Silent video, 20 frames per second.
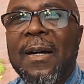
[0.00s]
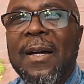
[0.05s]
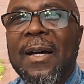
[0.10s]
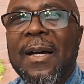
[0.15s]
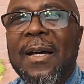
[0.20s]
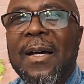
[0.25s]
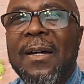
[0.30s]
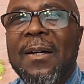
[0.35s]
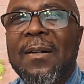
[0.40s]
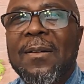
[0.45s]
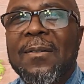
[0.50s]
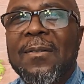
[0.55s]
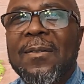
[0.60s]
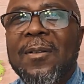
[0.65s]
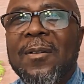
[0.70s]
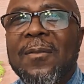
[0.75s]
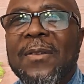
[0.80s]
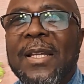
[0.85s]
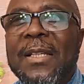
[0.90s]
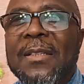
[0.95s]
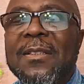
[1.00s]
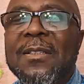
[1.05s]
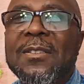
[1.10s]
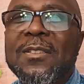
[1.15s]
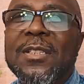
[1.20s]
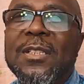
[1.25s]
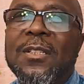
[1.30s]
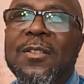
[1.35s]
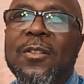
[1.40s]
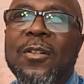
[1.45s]
I don't know if that's
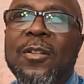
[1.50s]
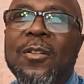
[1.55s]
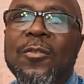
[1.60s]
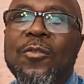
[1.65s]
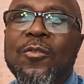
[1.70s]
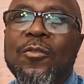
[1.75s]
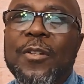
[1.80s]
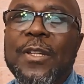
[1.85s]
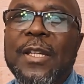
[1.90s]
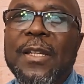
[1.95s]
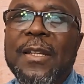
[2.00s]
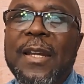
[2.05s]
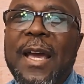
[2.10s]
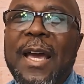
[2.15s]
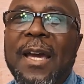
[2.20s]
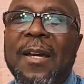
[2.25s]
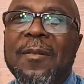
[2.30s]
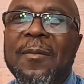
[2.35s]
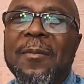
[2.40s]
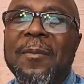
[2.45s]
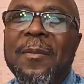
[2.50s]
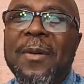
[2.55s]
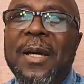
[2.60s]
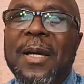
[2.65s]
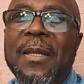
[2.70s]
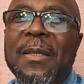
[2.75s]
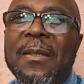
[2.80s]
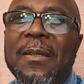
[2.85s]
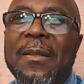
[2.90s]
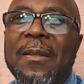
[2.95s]
considered a tree or not,
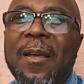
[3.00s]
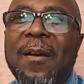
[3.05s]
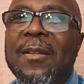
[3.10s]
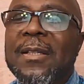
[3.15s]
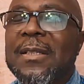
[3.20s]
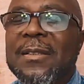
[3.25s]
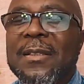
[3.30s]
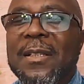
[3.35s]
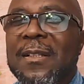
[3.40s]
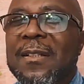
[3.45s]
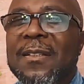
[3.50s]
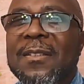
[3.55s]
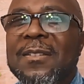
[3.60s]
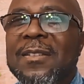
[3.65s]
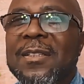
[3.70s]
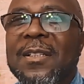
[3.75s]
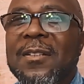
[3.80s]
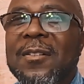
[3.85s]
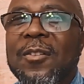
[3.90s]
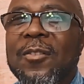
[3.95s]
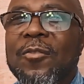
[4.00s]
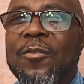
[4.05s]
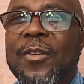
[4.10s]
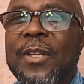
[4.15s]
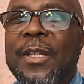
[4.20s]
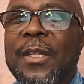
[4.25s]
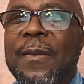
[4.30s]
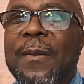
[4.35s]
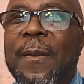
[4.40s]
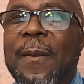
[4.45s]
but no, that's not considered a
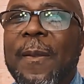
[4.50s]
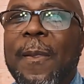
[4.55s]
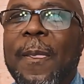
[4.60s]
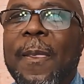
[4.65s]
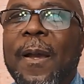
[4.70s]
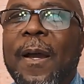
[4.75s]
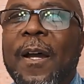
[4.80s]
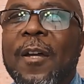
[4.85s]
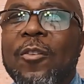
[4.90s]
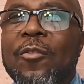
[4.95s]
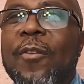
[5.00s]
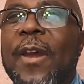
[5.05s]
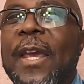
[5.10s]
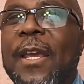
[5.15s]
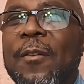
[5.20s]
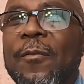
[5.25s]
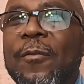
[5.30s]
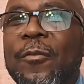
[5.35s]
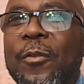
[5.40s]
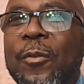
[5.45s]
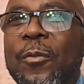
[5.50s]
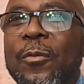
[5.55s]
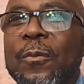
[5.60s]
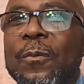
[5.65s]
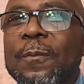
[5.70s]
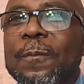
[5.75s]
tree. Dragon fruit.